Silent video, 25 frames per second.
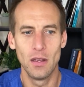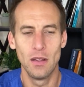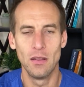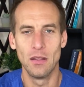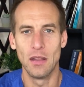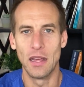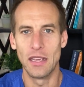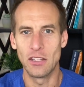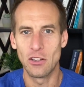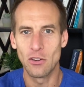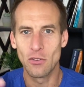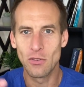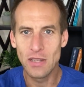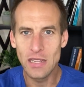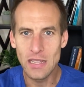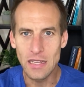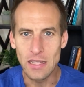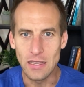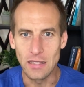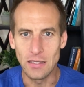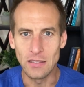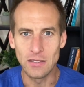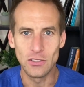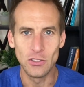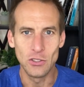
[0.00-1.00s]
like your
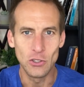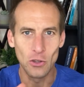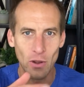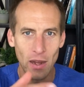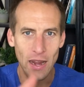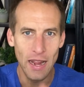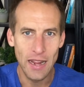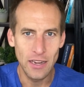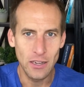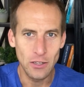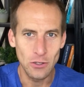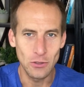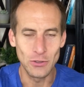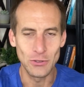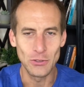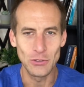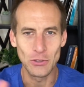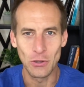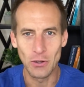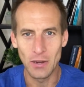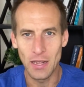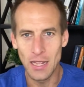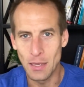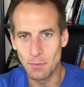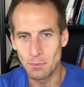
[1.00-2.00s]
knees, your ankles,
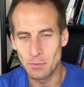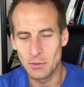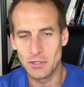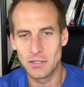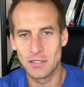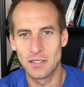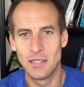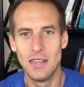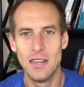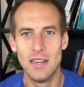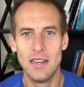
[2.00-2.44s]
your hips,